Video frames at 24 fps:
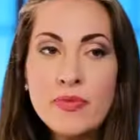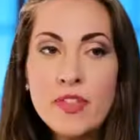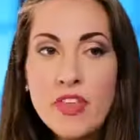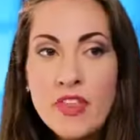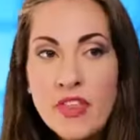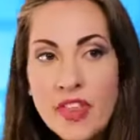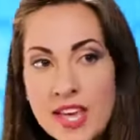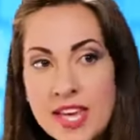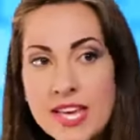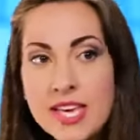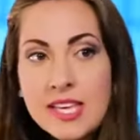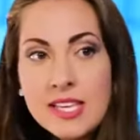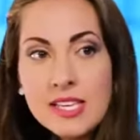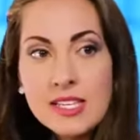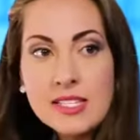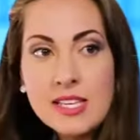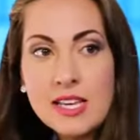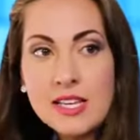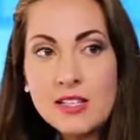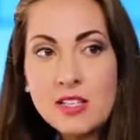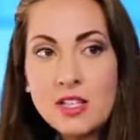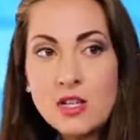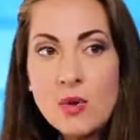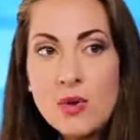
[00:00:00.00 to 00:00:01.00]
The thing
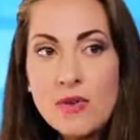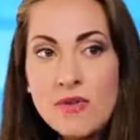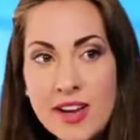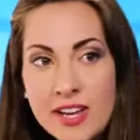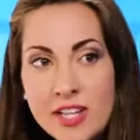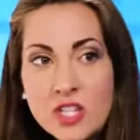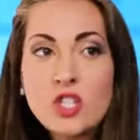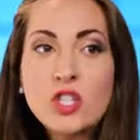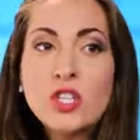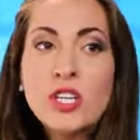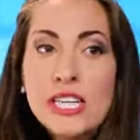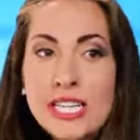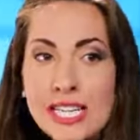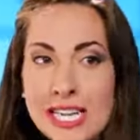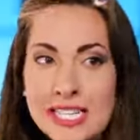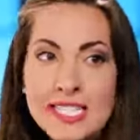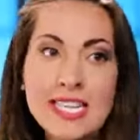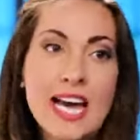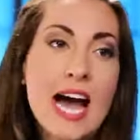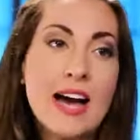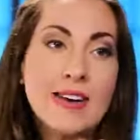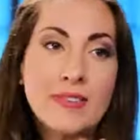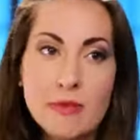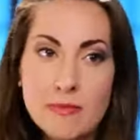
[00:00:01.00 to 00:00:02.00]
is you eventually need
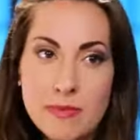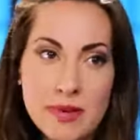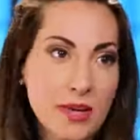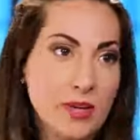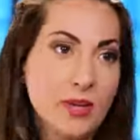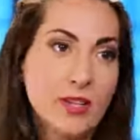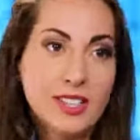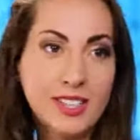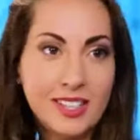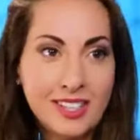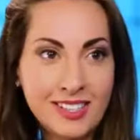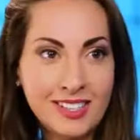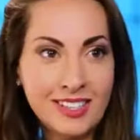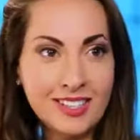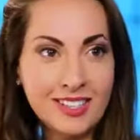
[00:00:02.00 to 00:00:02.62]
to have a meal.